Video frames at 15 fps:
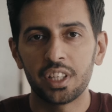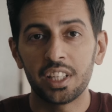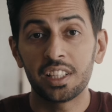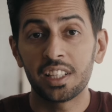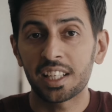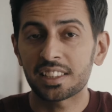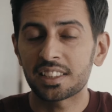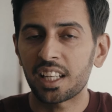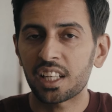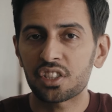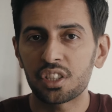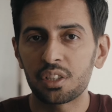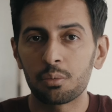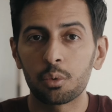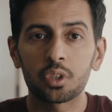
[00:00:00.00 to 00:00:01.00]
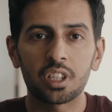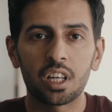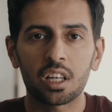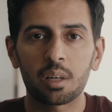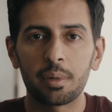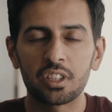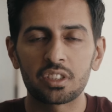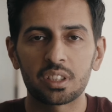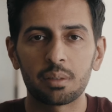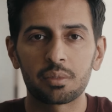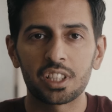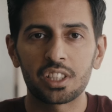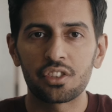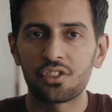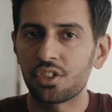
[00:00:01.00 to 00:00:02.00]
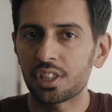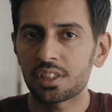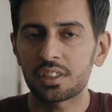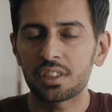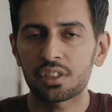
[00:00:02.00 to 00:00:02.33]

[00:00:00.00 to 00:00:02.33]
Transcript: In the next section, we'll talk about something just